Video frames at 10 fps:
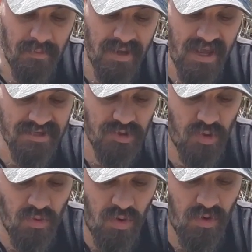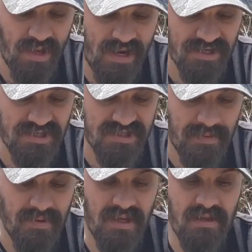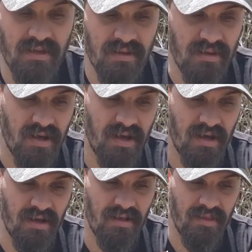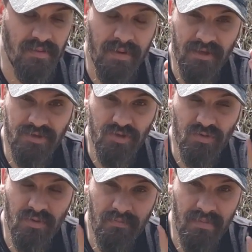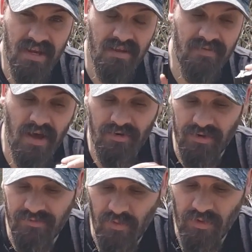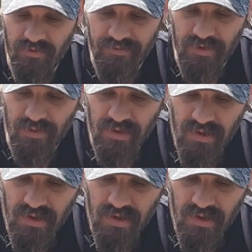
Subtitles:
yeah, so Olight actually sent me the PL2 Mini Valkyrie for review.